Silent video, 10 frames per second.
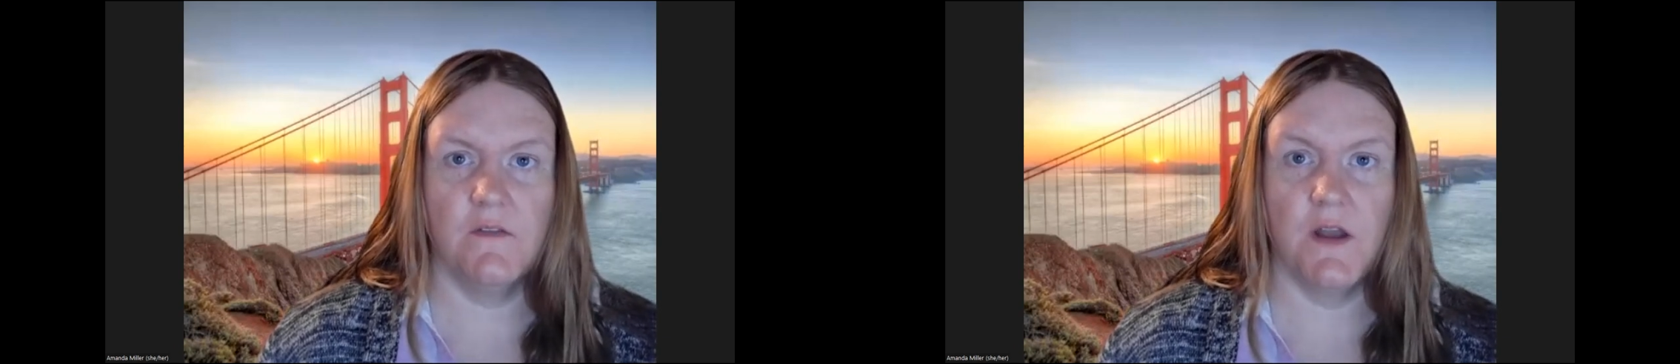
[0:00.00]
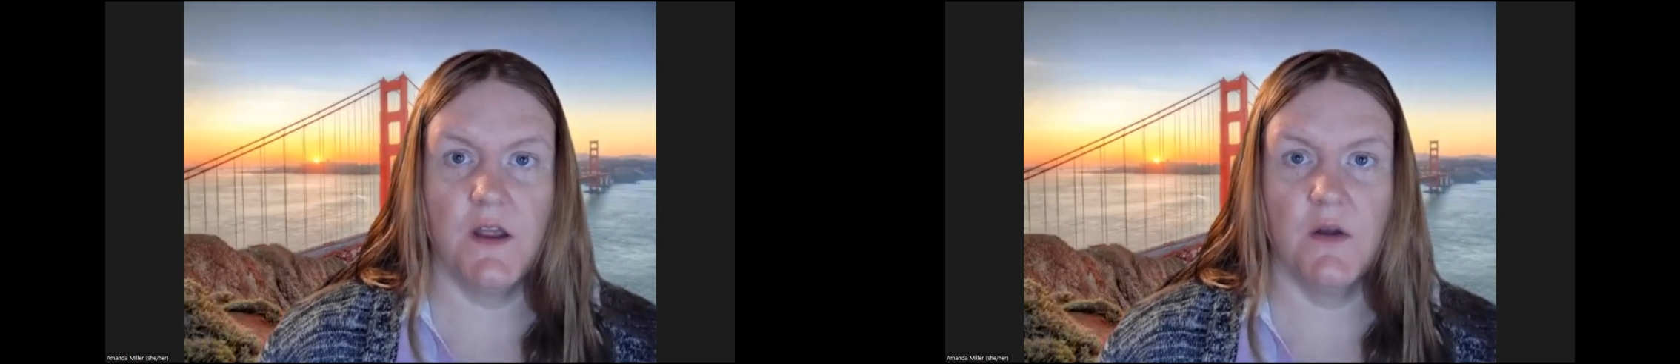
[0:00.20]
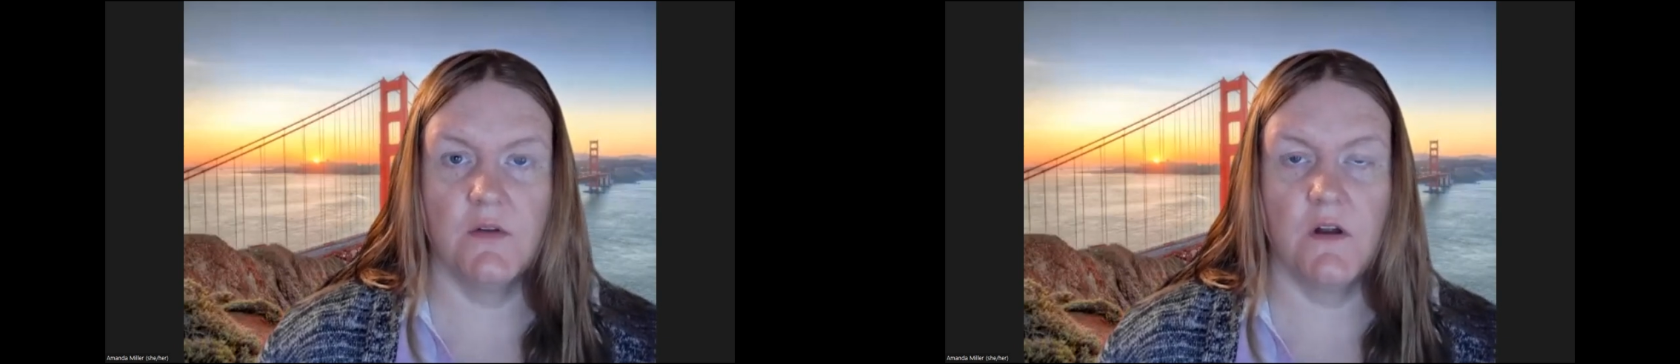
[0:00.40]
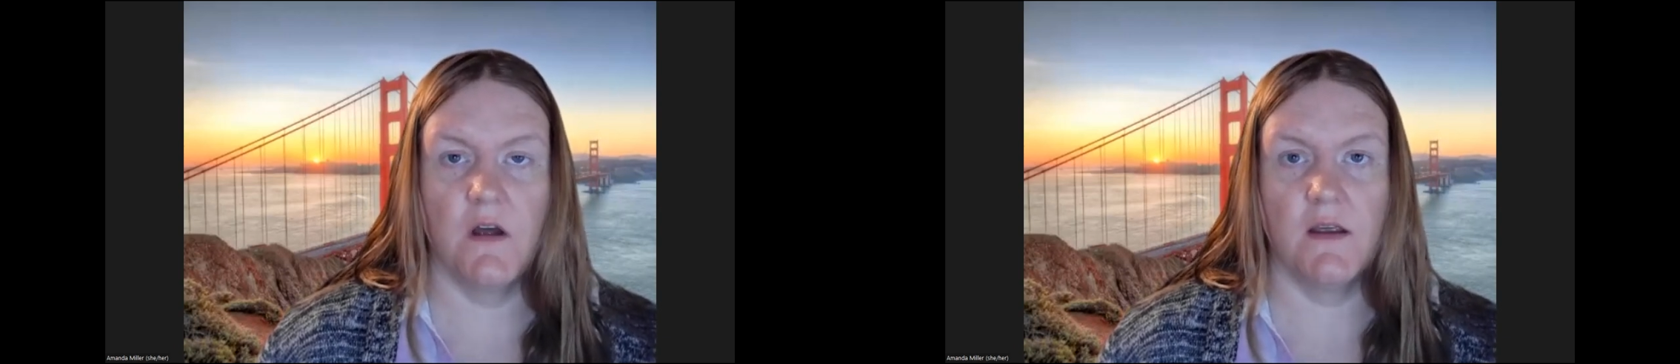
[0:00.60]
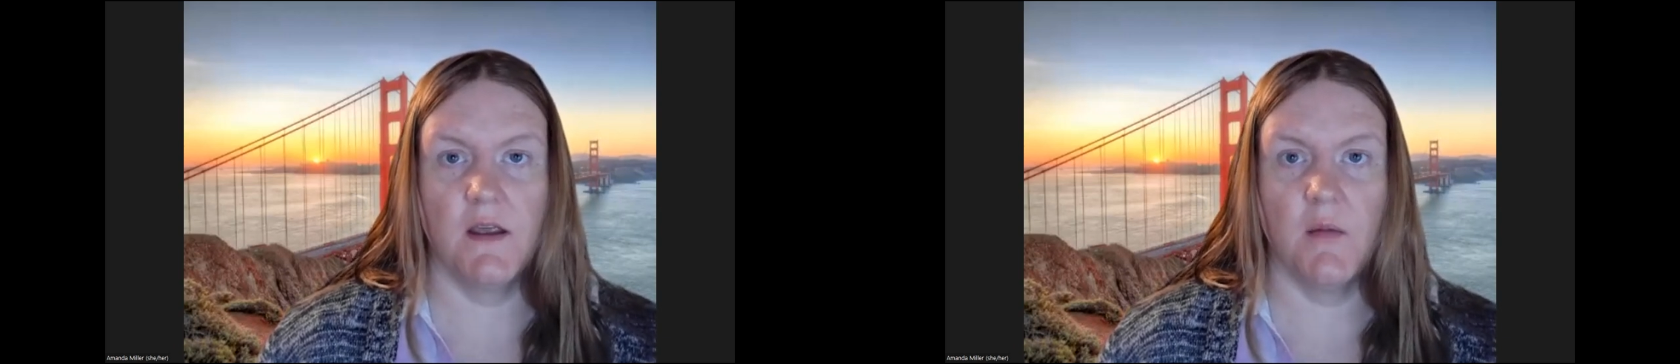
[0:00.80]
video
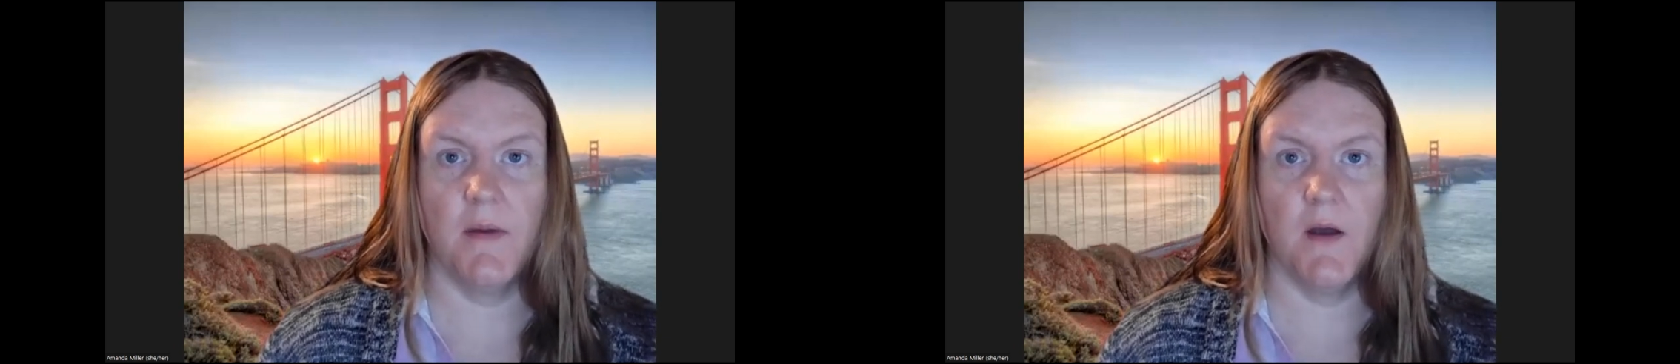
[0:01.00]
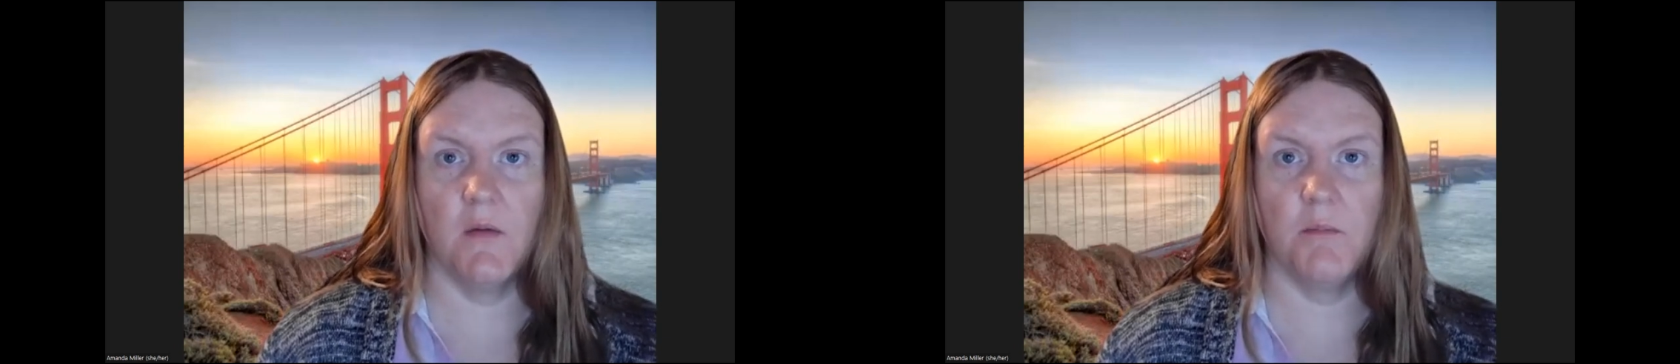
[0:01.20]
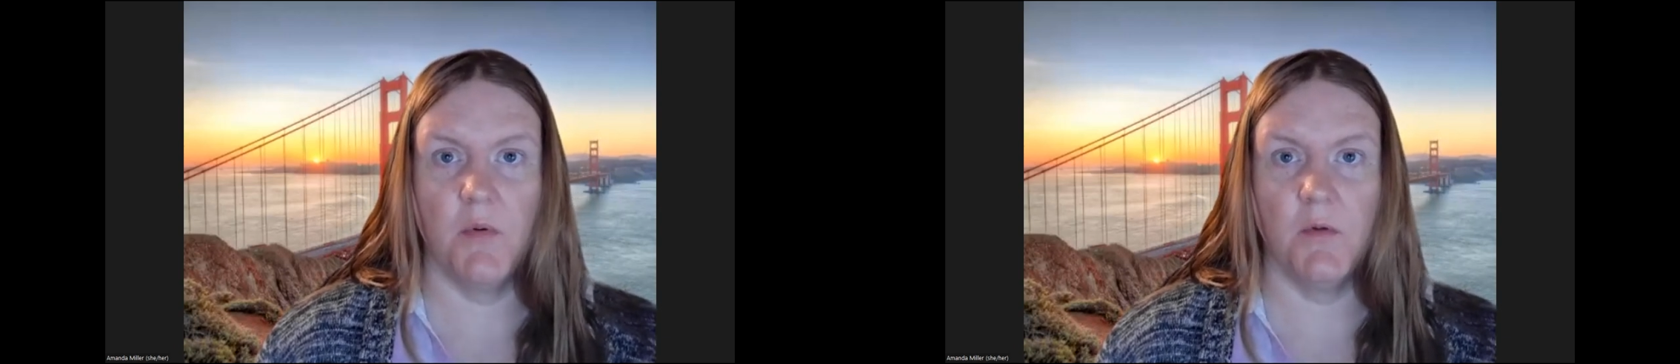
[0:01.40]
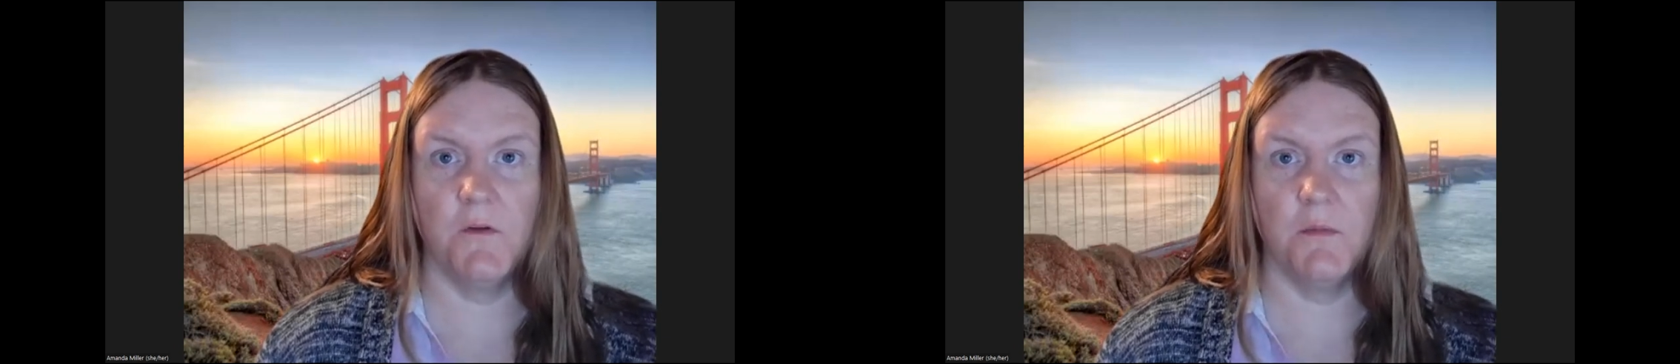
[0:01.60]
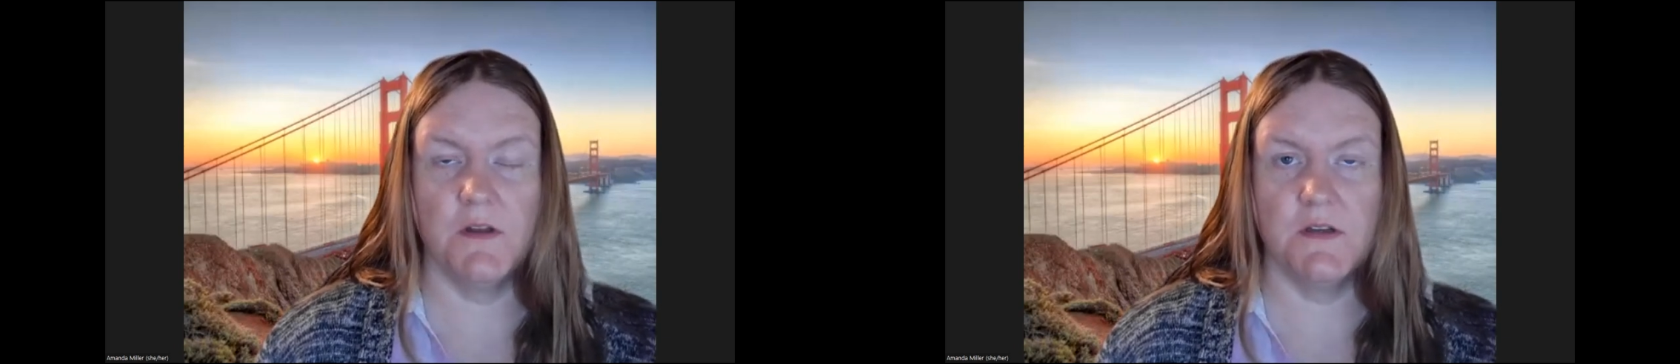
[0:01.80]
talking about
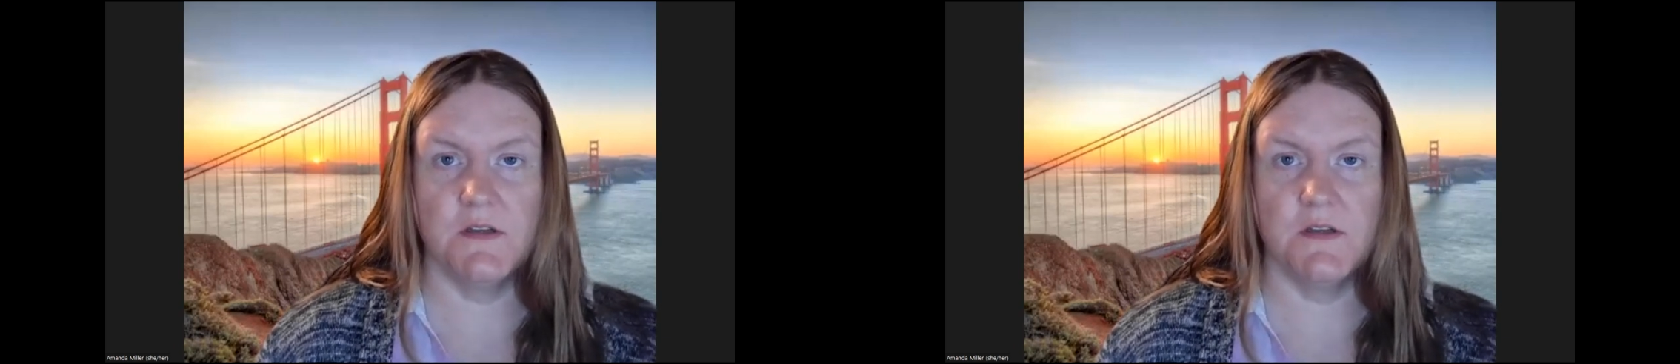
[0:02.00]
Boltzmann